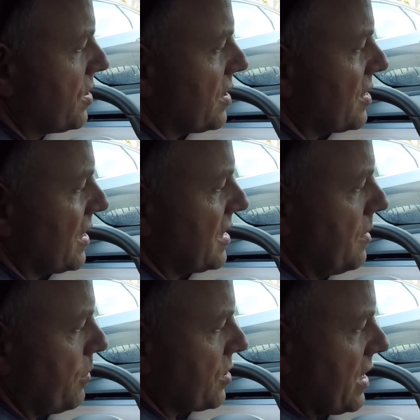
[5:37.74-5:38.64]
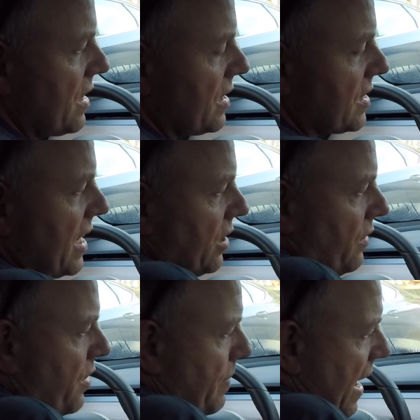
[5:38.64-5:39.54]
the 60% in the center
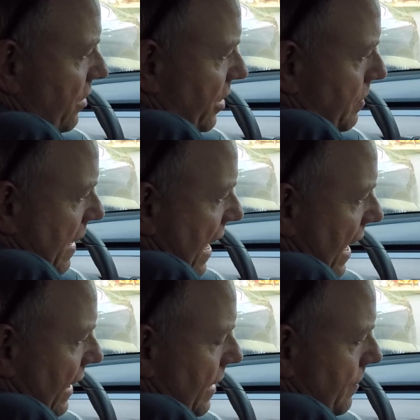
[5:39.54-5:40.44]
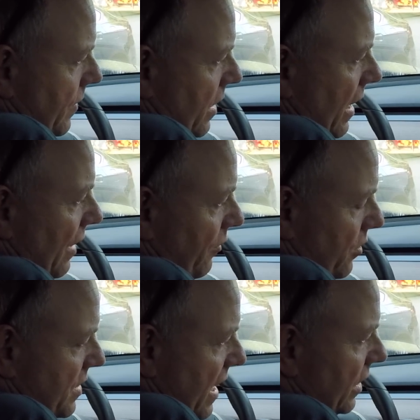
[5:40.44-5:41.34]
of the battery pack
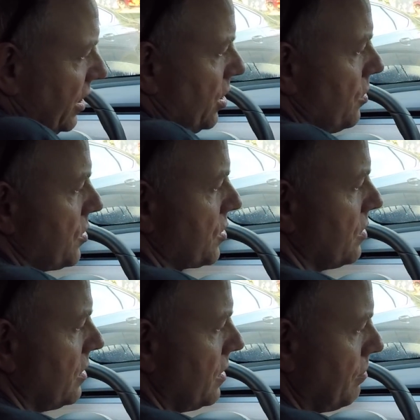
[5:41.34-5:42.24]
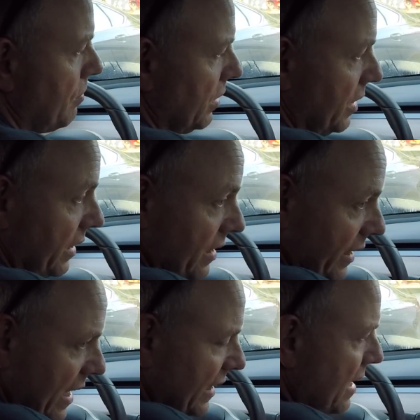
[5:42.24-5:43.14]
for daily use, but
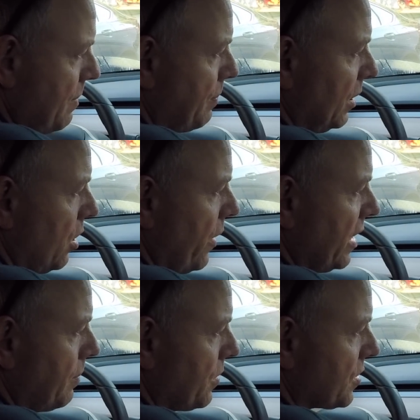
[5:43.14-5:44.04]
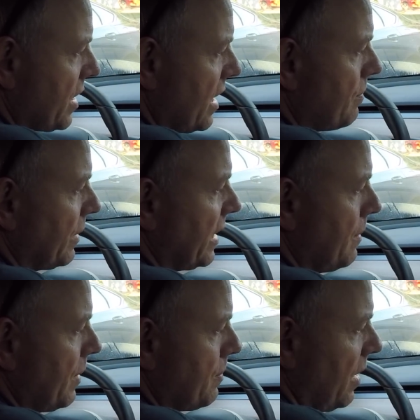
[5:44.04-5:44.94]
again, keep it below 80%, but
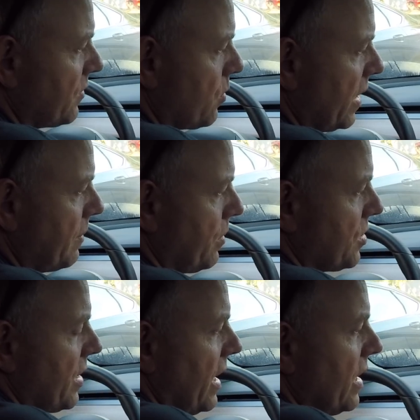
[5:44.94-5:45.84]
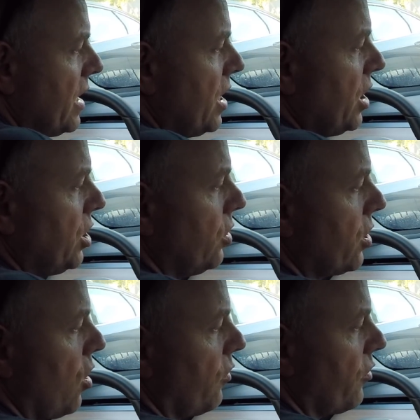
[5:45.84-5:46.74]
keep it above 20%, you'll
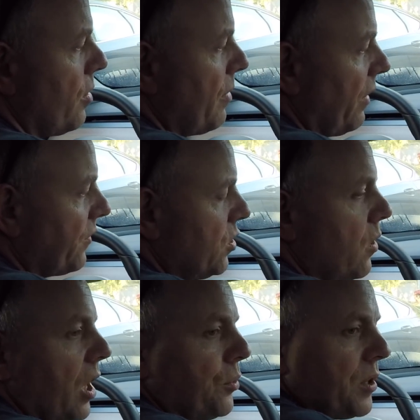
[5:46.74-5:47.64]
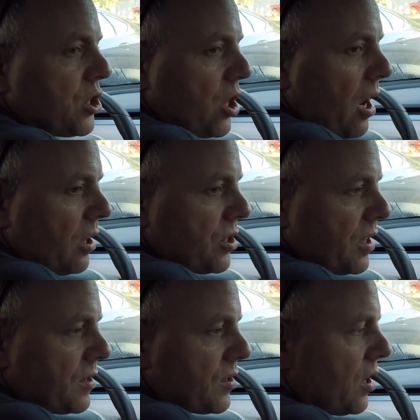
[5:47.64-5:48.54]
go from a few hundred
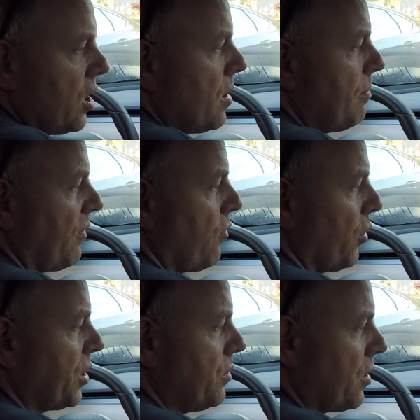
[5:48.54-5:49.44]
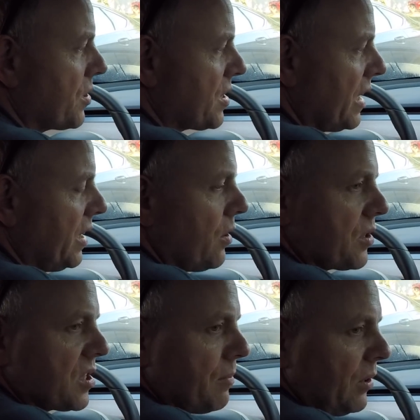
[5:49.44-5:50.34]
charges before you notice any
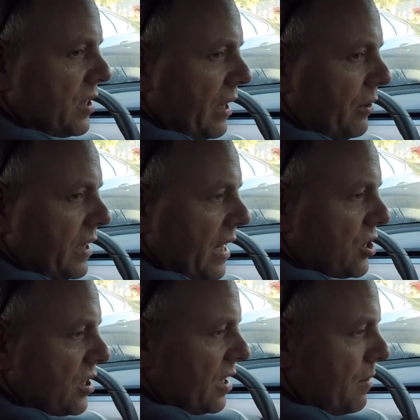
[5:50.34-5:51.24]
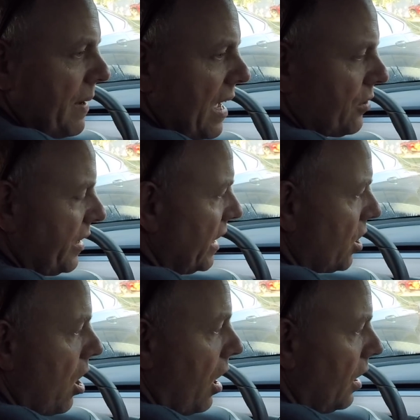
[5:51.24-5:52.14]
noticeable degradation in the battery at
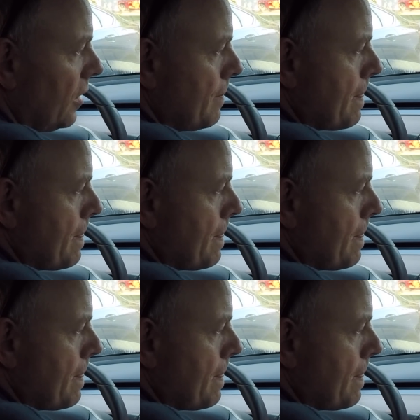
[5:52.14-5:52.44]
all,